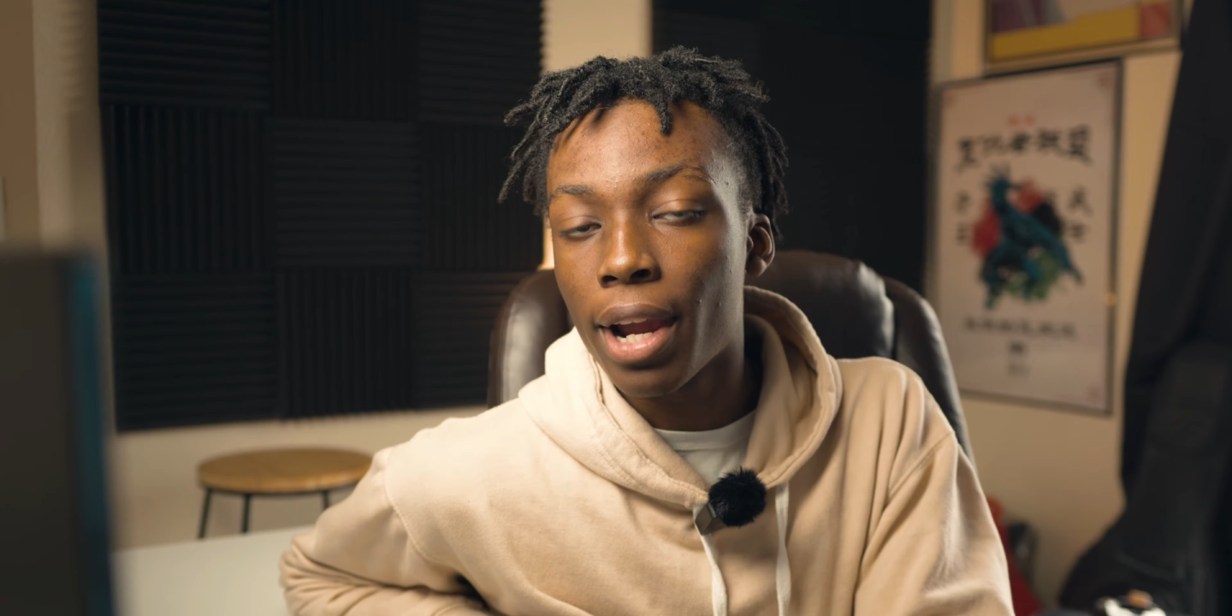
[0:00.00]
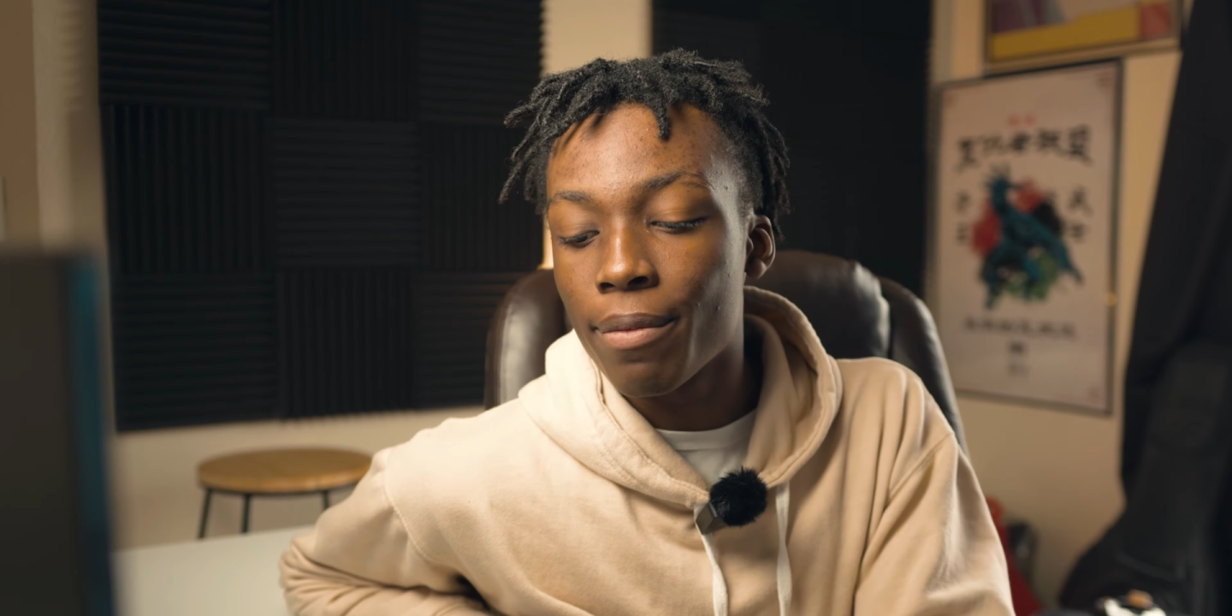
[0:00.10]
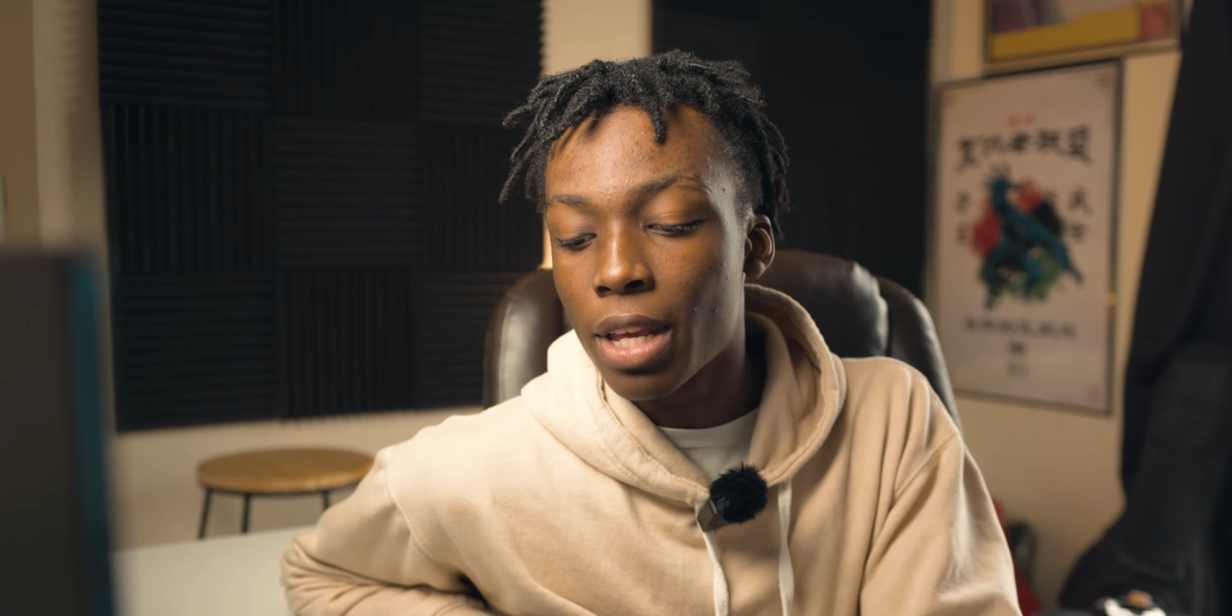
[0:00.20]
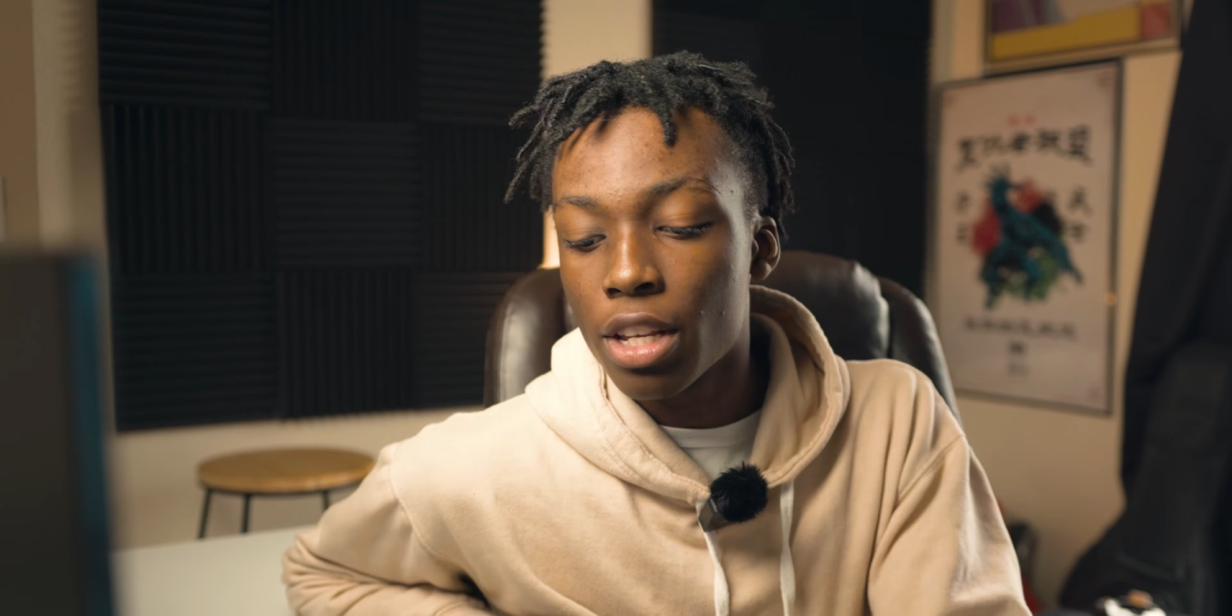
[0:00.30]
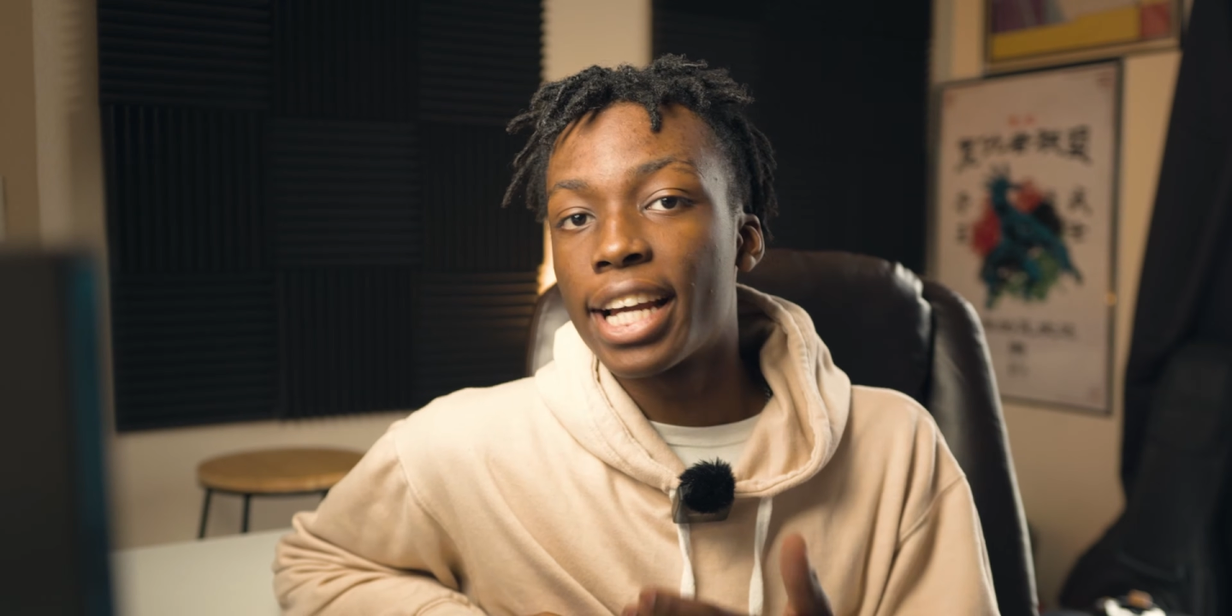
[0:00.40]

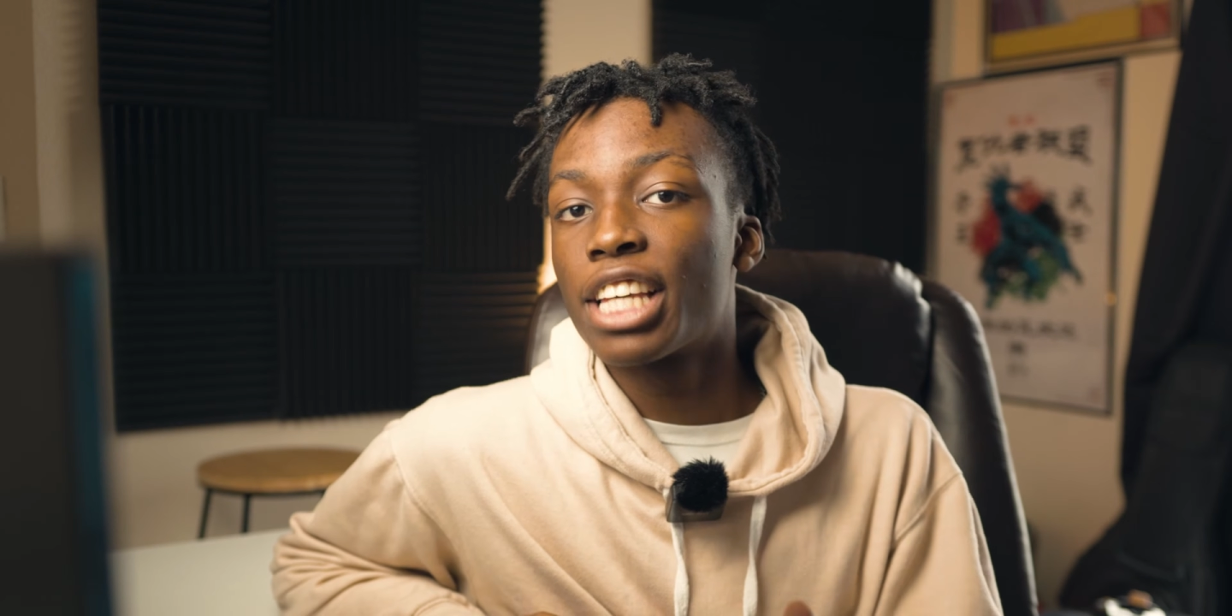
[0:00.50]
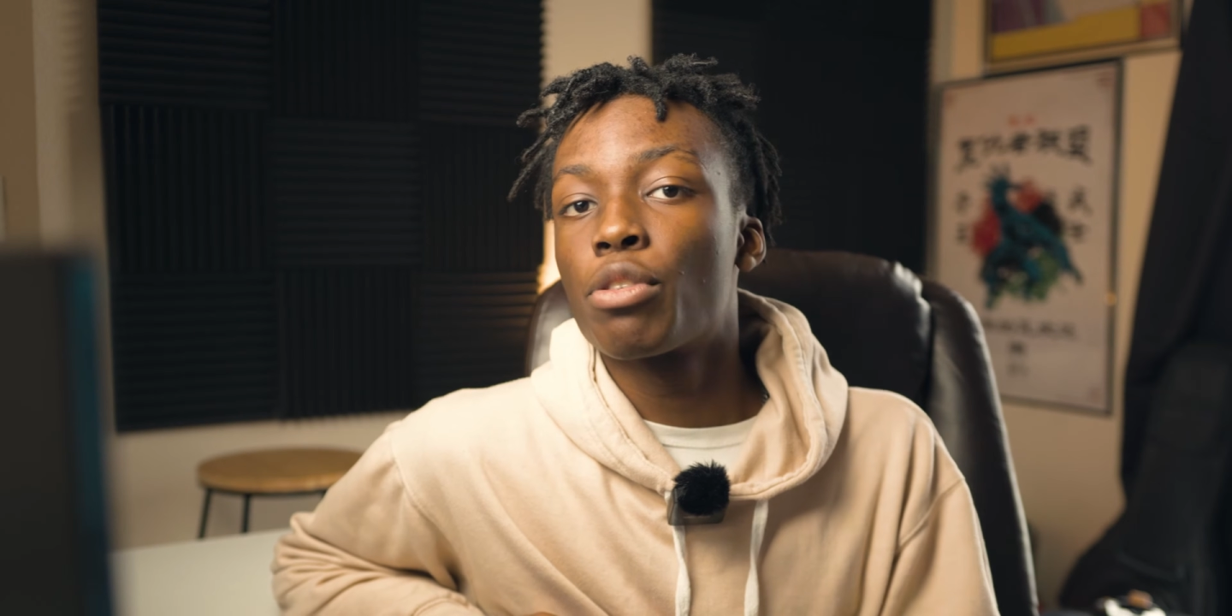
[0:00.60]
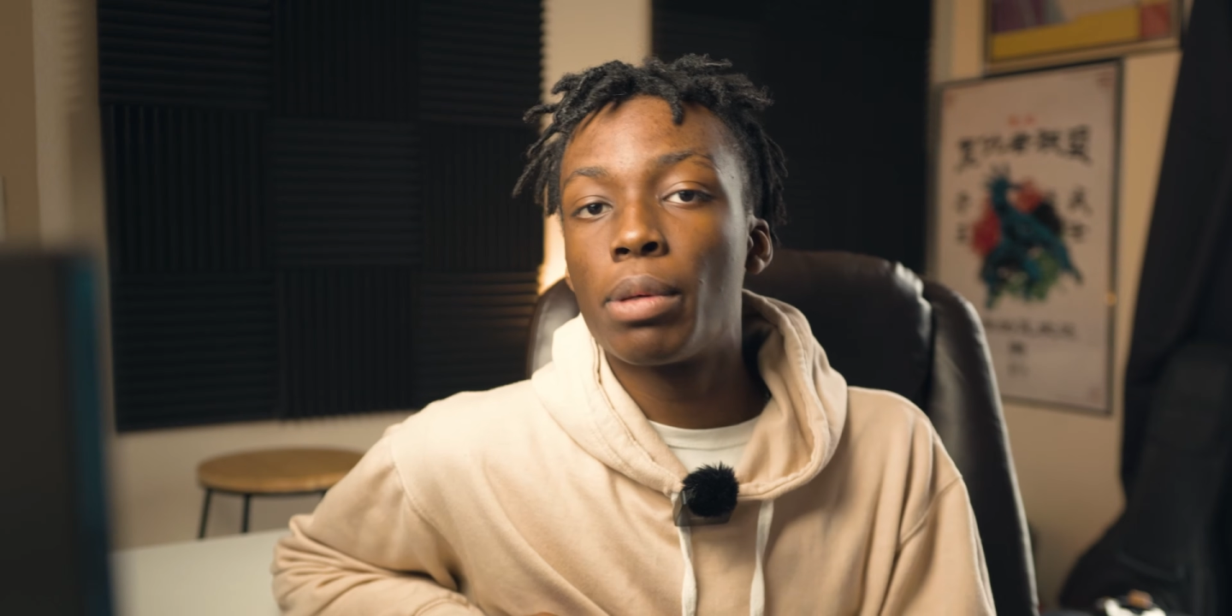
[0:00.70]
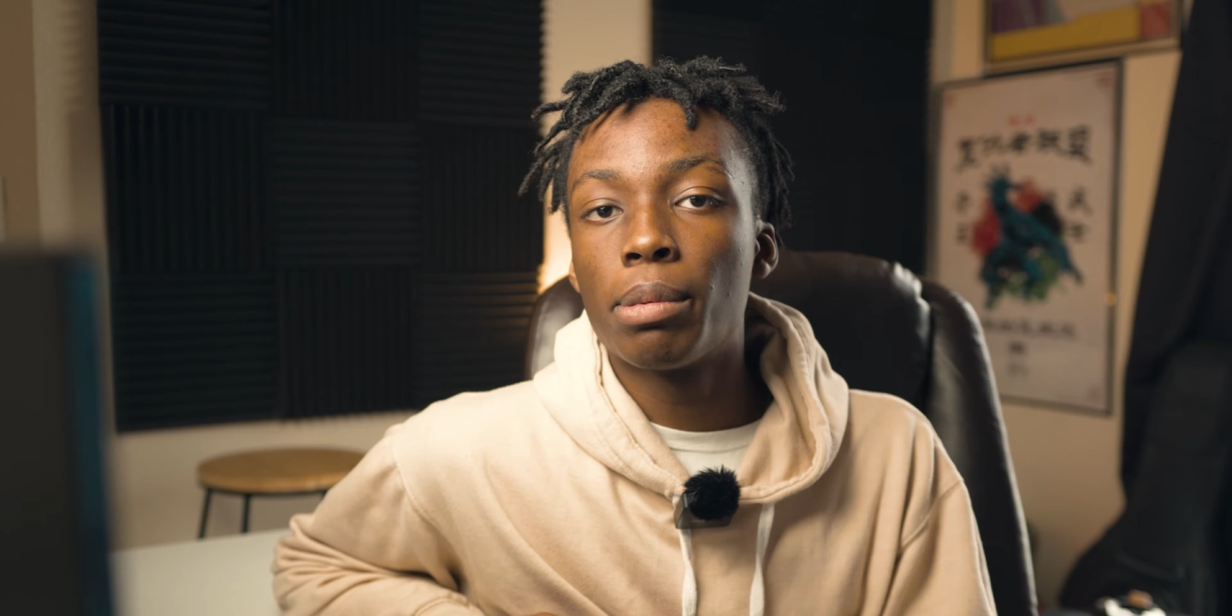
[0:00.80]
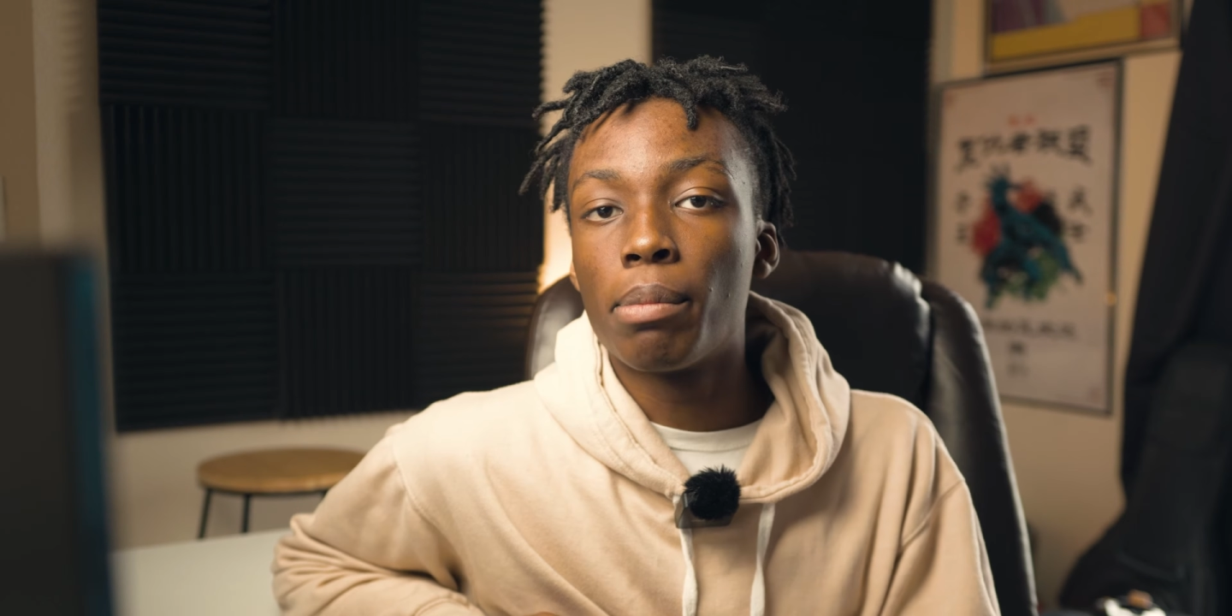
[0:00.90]
right? I guess
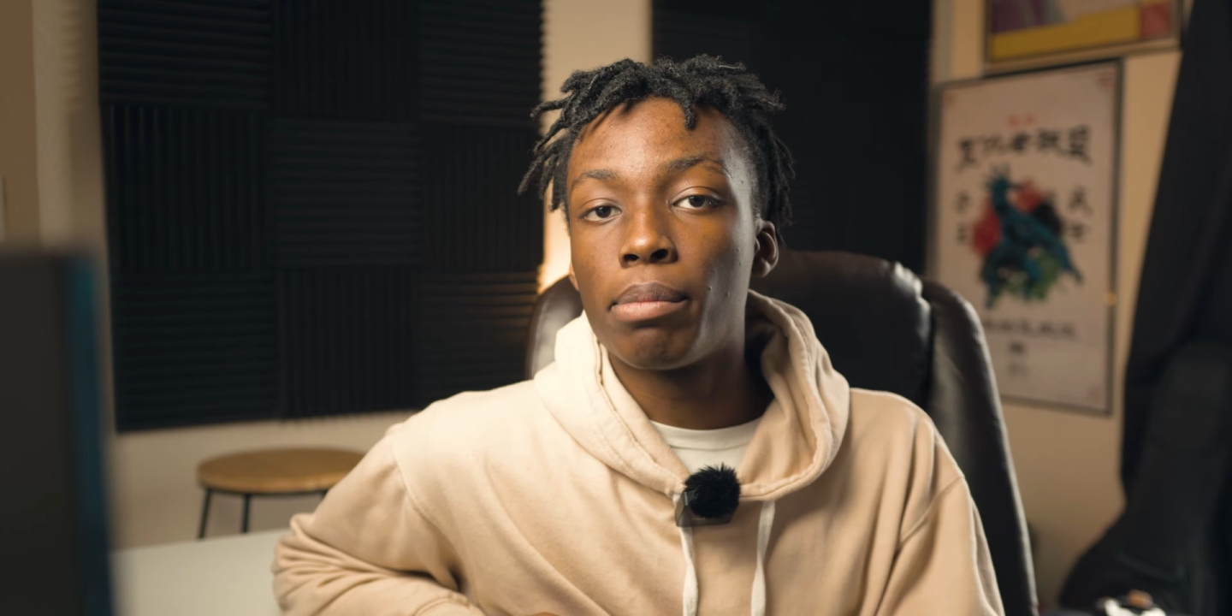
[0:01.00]
what people